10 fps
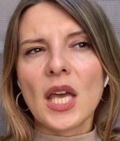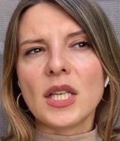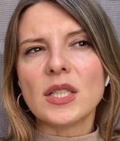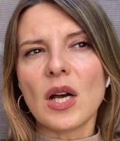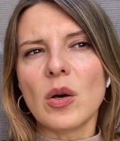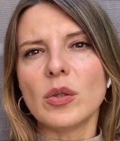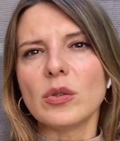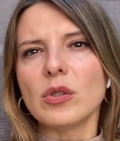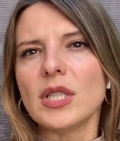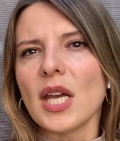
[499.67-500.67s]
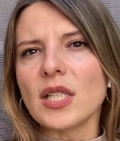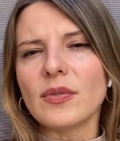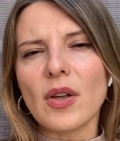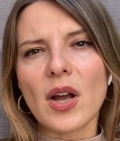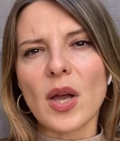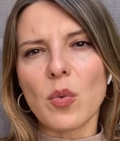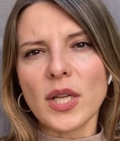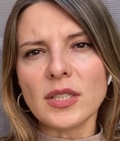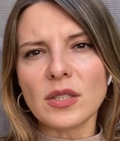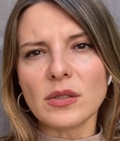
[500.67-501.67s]
So today's vlog I
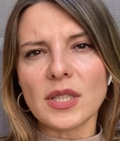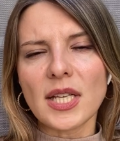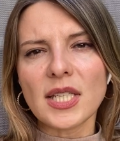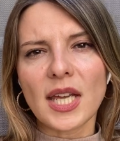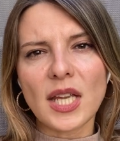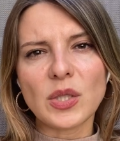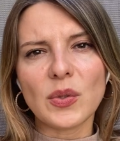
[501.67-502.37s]
wanted to dedicate